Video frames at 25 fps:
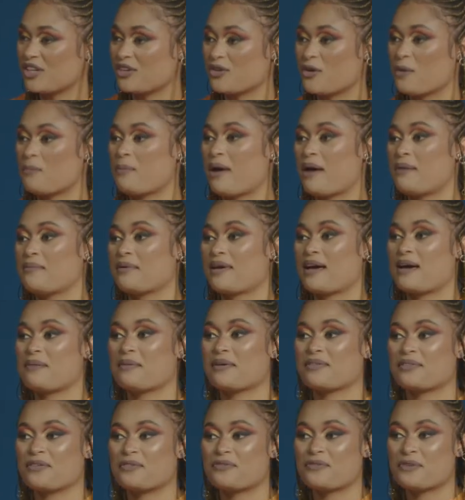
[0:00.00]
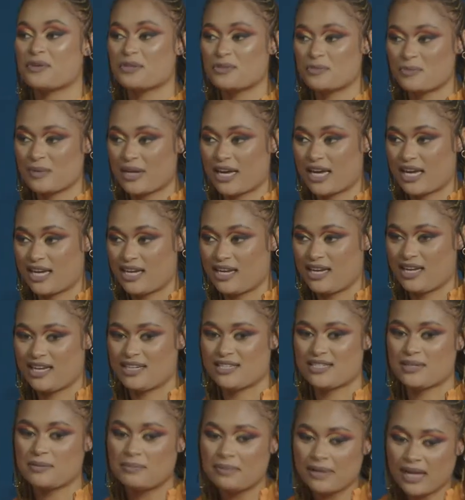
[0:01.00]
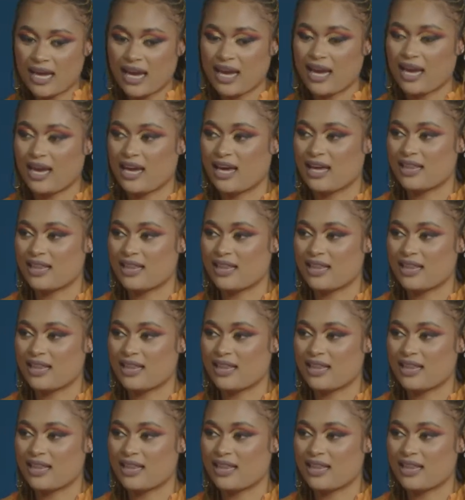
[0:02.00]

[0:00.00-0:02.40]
you know, by becoming the first player to play